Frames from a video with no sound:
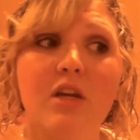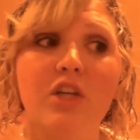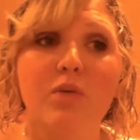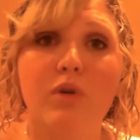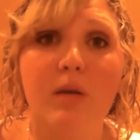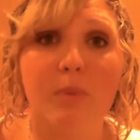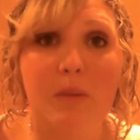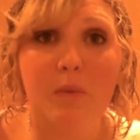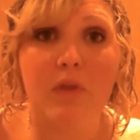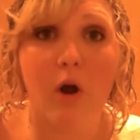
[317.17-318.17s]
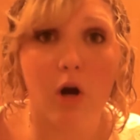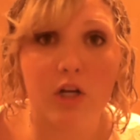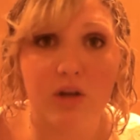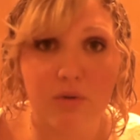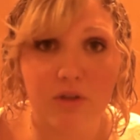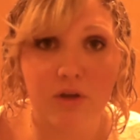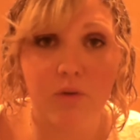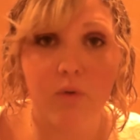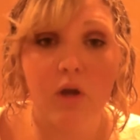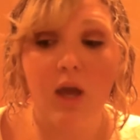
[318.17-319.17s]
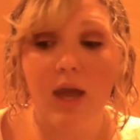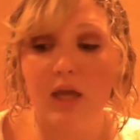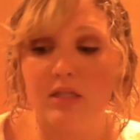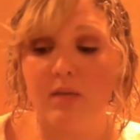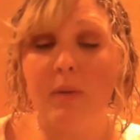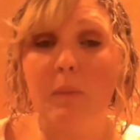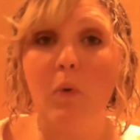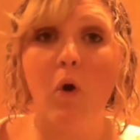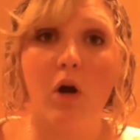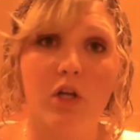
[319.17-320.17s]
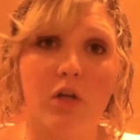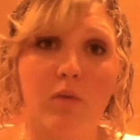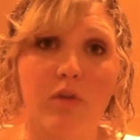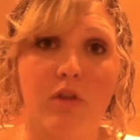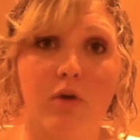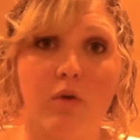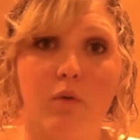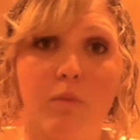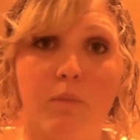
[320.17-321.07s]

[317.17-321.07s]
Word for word: you will get people that argue with you and some people argue with you